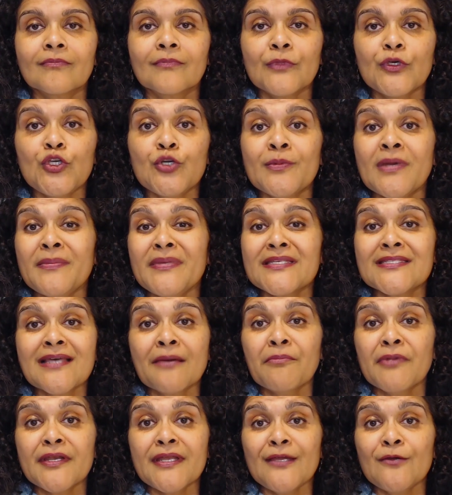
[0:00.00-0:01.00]
You may be
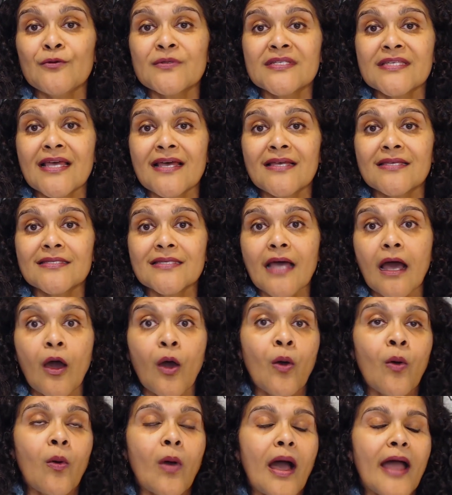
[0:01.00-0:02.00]
somebody who says,
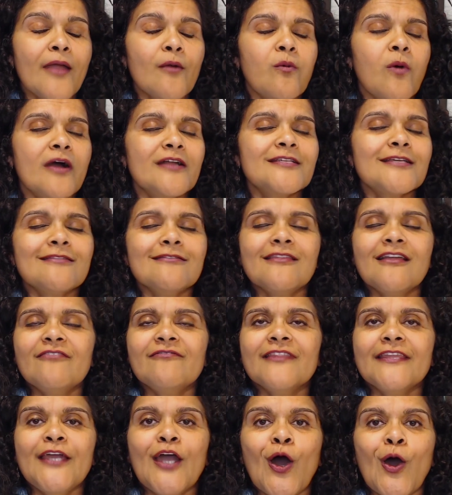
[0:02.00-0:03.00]
oh, I want a
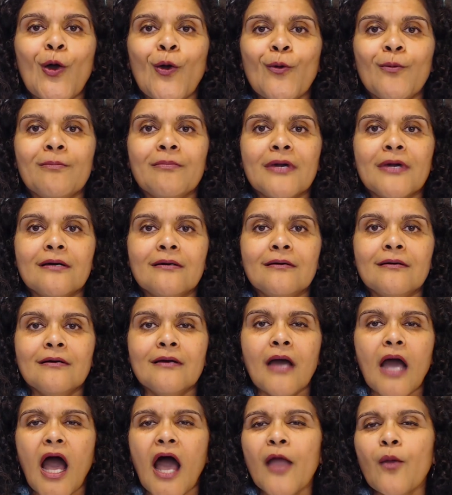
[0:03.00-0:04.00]
lovely home.
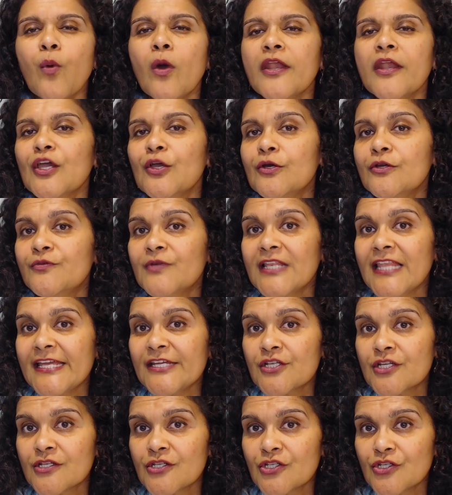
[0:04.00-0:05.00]
I want a good
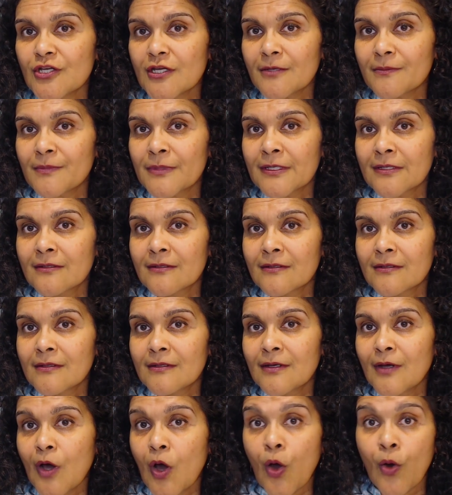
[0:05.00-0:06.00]
relationship.
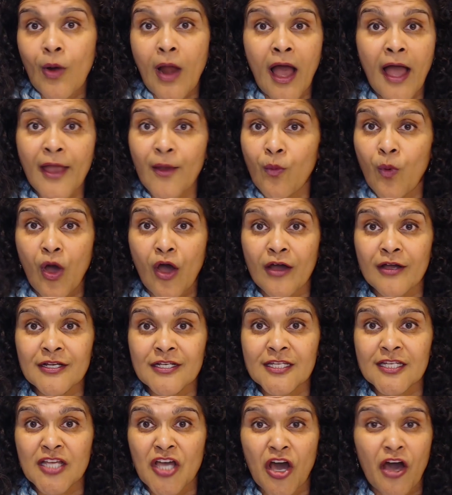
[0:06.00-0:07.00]
Or I
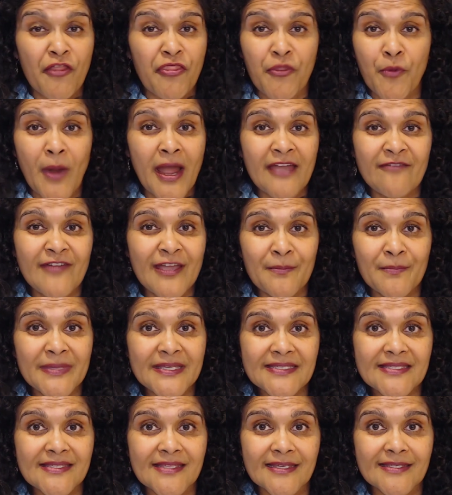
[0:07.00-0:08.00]
want a thriving
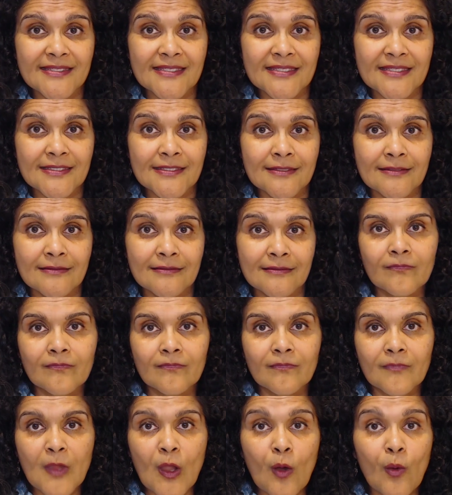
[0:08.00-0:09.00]
business.
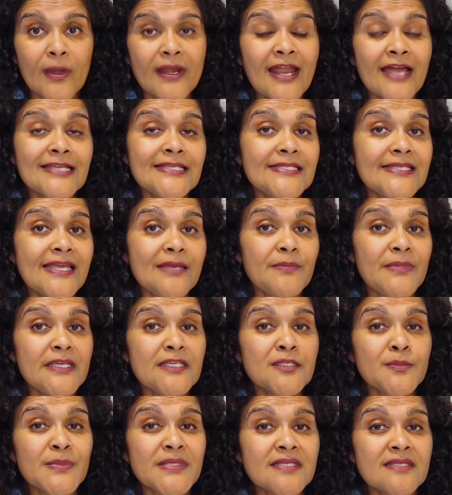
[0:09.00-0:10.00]
When I say be
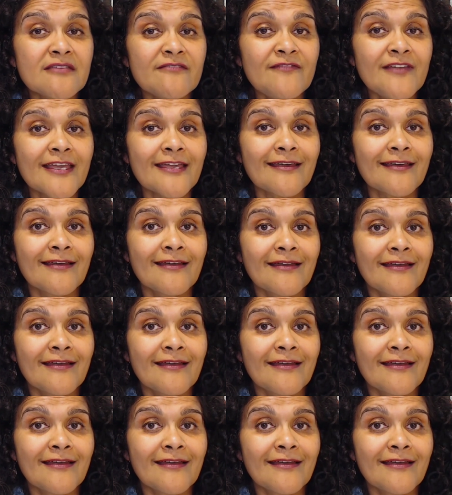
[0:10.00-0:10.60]
specific,